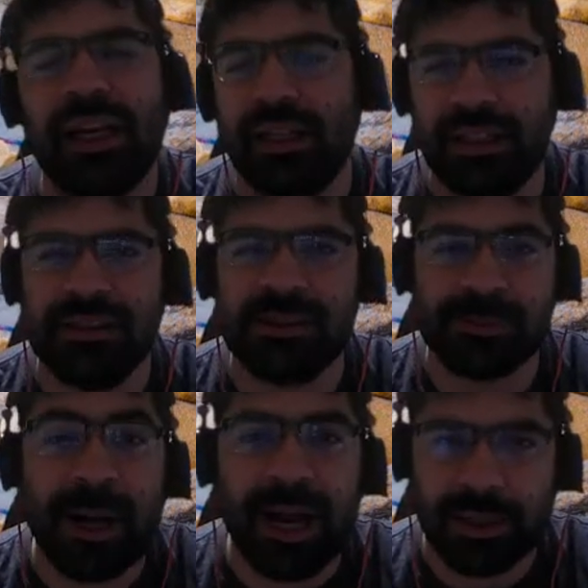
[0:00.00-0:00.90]
and he
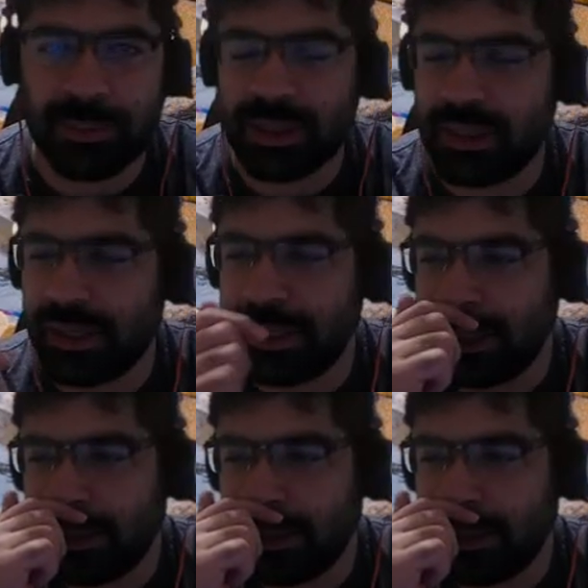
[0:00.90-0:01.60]
inspired me, right?